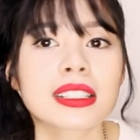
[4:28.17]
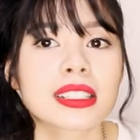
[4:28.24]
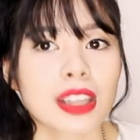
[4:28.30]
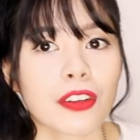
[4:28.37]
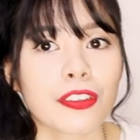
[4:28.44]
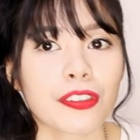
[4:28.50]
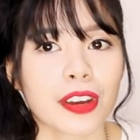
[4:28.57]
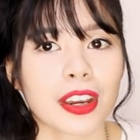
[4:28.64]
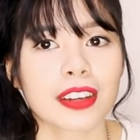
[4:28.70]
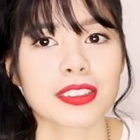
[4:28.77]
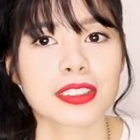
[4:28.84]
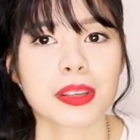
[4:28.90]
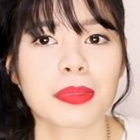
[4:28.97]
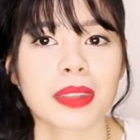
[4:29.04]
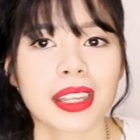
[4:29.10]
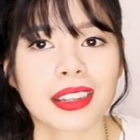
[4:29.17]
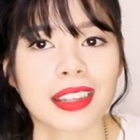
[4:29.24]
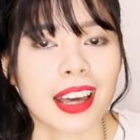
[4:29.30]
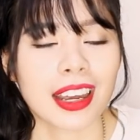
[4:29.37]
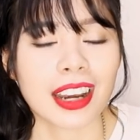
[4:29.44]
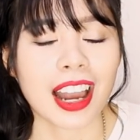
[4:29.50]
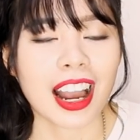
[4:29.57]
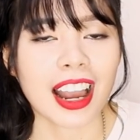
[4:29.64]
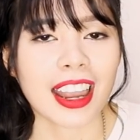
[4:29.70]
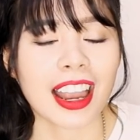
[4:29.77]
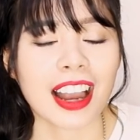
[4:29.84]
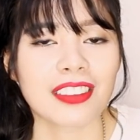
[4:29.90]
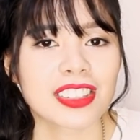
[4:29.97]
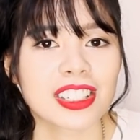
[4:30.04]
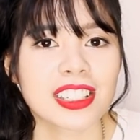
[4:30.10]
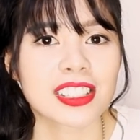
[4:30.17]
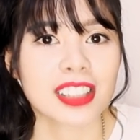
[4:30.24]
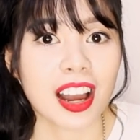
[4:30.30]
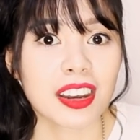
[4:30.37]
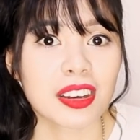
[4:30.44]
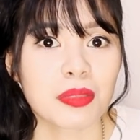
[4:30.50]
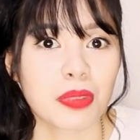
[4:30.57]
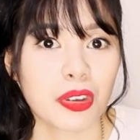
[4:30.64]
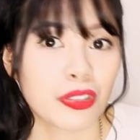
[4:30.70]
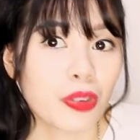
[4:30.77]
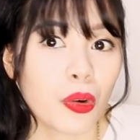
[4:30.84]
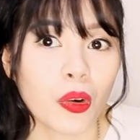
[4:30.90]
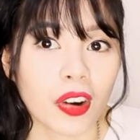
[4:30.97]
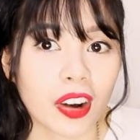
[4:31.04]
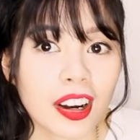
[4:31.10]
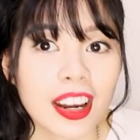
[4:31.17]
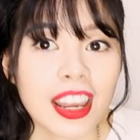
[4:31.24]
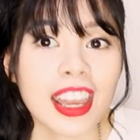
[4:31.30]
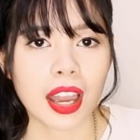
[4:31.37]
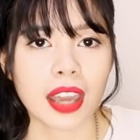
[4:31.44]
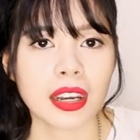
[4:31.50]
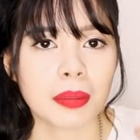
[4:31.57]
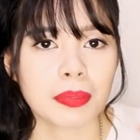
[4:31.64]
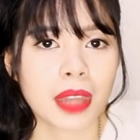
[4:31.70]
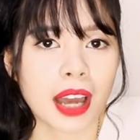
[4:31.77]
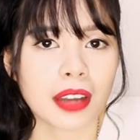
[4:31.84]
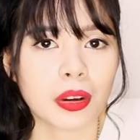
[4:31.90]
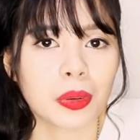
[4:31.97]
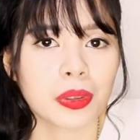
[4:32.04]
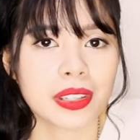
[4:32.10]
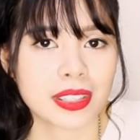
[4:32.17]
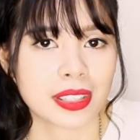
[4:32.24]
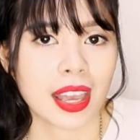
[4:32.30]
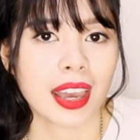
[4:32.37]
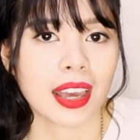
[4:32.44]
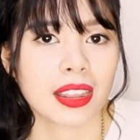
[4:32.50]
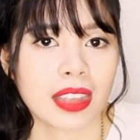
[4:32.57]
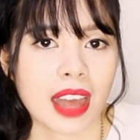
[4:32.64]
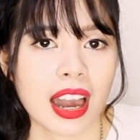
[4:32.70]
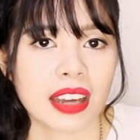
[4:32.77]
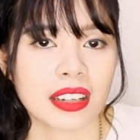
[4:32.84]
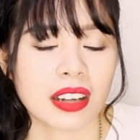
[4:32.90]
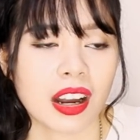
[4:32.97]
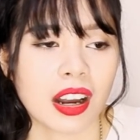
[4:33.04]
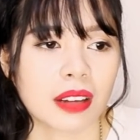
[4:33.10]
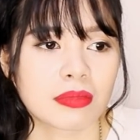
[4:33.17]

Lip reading: different, or something that I haven't done before. And I'm not only saying that,